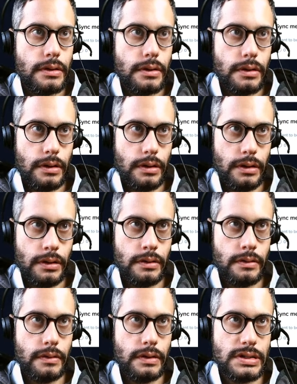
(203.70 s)

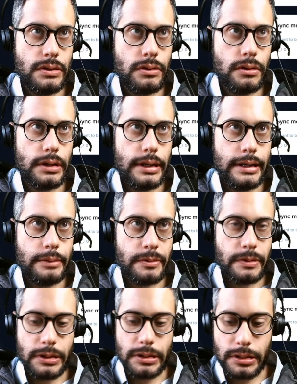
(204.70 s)
And this whole app I'm
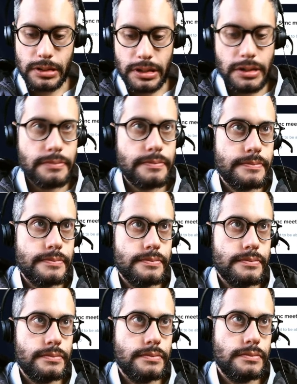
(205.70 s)
going to delete.
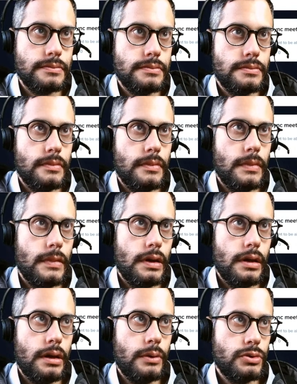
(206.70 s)

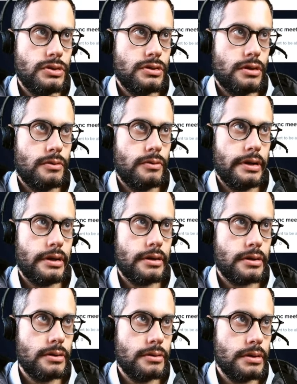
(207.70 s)
It will start writing our
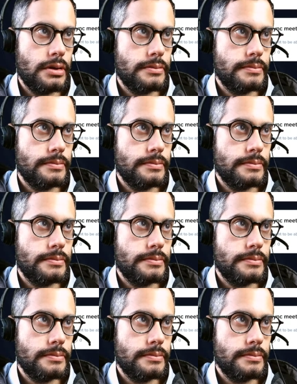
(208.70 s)
code here.